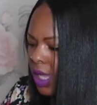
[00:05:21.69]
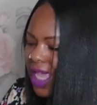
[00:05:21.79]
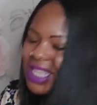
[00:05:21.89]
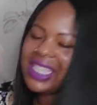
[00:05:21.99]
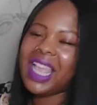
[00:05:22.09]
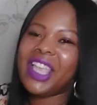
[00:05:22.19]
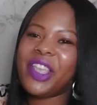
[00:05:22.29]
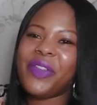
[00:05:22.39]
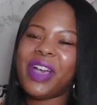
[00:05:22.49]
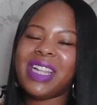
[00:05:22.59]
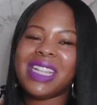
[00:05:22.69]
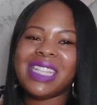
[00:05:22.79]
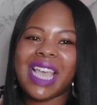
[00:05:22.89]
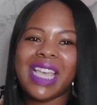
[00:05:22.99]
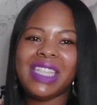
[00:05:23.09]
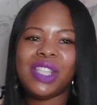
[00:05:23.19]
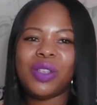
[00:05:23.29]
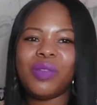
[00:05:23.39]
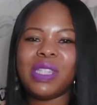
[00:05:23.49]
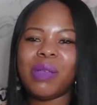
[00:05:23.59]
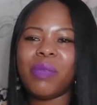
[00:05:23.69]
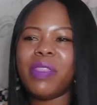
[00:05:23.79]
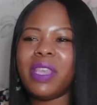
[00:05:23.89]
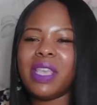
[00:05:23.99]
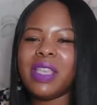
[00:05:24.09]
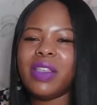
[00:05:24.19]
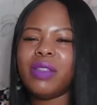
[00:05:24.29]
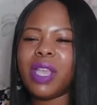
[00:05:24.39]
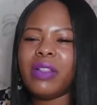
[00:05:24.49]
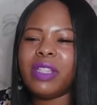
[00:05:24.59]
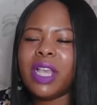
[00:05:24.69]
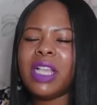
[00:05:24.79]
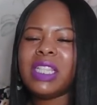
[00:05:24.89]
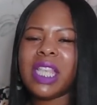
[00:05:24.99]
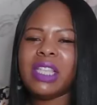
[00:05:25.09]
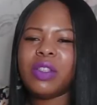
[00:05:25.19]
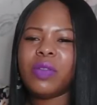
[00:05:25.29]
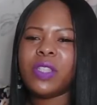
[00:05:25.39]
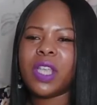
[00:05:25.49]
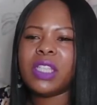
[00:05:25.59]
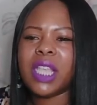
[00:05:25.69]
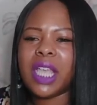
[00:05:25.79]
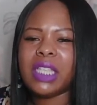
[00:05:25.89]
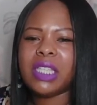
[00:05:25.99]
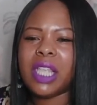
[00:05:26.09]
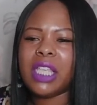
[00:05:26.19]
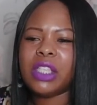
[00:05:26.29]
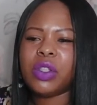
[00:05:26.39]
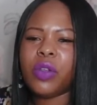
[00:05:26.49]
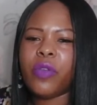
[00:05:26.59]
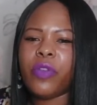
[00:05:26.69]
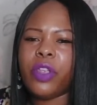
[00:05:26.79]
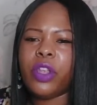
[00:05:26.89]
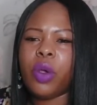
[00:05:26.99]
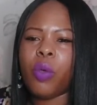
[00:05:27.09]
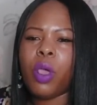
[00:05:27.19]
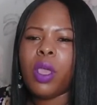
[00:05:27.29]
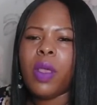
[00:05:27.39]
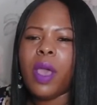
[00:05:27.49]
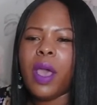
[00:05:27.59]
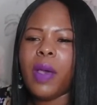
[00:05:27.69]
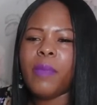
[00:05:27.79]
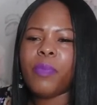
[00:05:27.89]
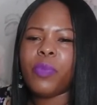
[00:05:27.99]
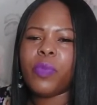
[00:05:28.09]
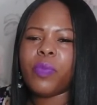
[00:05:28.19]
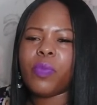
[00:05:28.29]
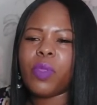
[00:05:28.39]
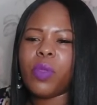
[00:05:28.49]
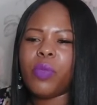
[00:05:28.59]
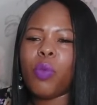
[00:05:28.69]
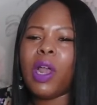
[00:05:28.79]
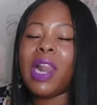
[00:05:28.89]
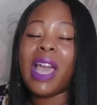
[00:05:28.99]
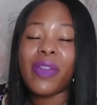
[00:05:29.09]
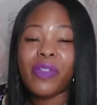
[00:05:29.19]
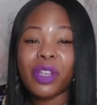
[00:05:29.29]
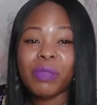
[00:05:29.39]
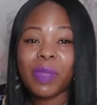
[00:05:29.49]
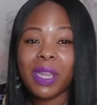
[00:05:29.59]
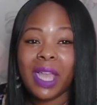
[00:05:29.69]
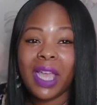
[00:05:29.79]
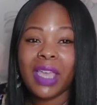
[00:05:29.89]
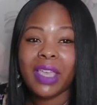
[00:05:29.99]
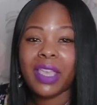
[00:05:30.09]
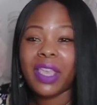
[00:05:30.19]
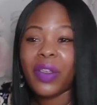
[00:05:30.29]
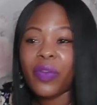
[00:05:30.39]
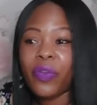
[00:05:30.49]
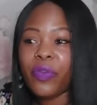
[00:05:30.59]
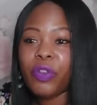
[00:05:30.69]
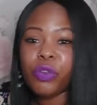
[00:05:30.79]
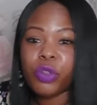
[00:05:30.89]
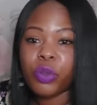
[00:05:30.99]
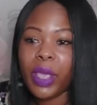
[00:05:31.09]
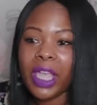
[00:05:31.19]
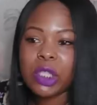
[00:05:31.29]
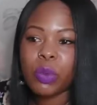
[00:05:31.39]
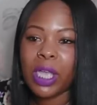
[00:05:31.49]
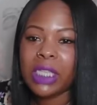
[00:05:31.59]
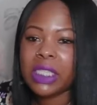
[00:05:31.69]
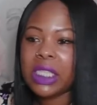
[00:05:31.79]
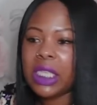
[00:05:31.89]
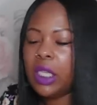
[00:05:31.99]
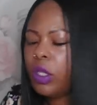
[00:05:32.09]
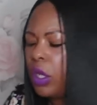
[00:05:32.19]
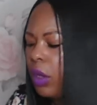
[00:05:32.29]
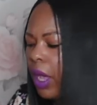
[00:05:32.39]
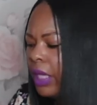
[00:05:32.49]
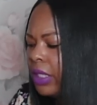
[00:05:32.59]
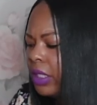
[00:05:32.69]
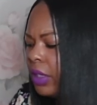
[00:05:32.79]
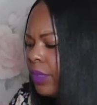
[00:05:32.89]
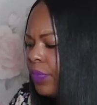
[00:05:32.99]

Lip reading: It's like you've had a taste of something, taste of success, taste of, you know, what life could be like if you do X, Y, Z, you know, and